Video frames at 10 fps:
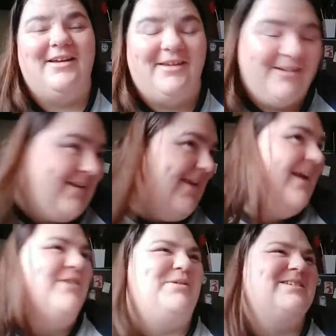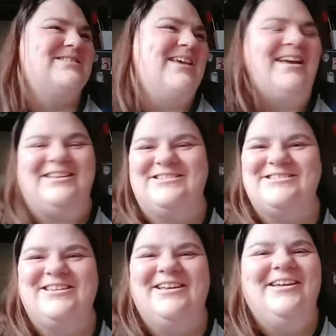And Amy
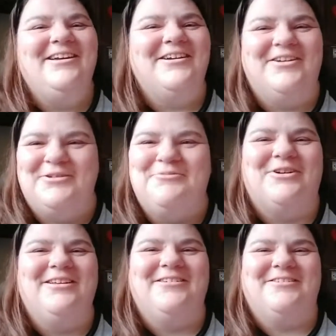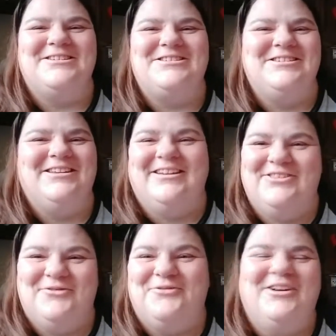says, good morning, Kristen,
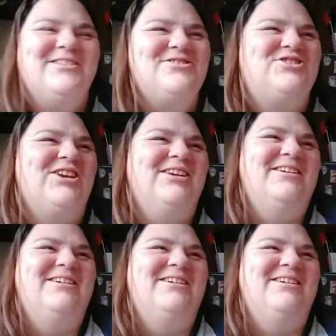in the fridge.